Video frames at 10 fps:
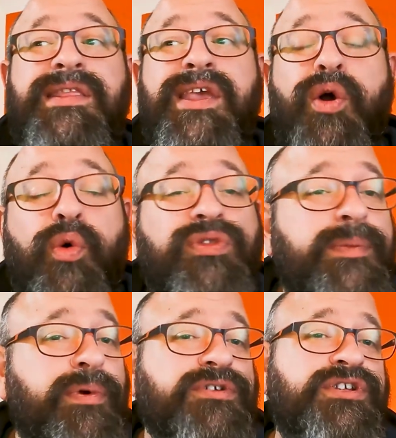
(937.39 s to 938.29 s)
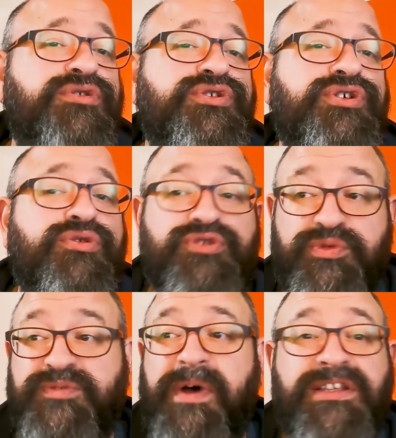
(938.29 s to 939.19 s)
The only person
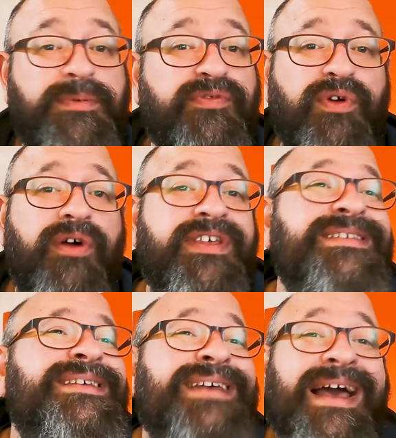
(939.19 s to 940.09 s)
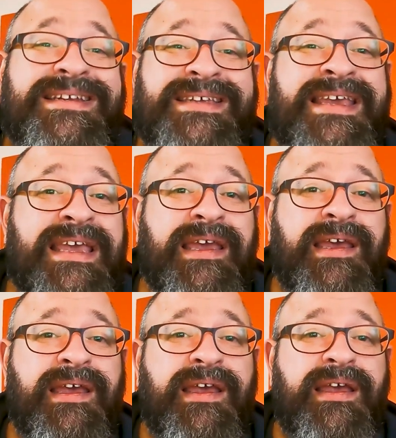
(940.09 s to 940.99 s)
who's responsible for all this is IT.
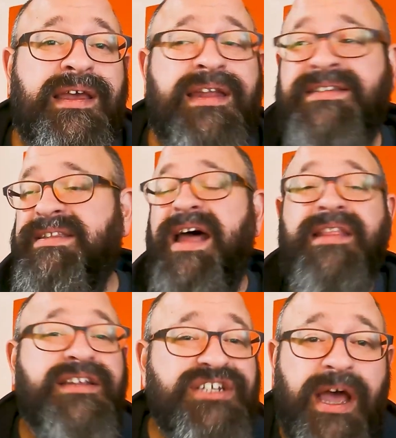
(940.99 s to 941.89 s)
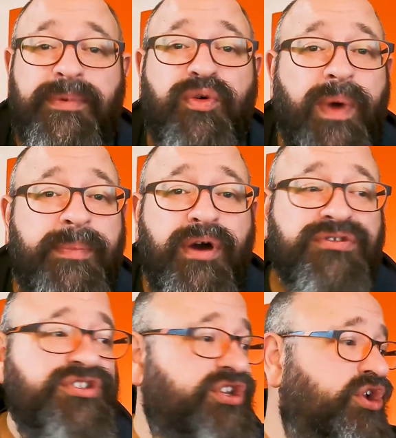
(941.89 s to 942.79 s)
It is not the job of the web
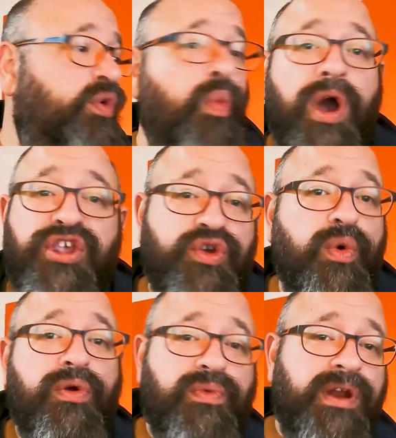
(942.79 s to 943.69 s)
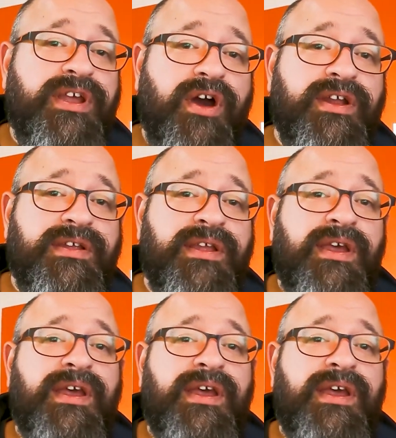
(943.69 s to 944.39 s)
host to know what you're running on it.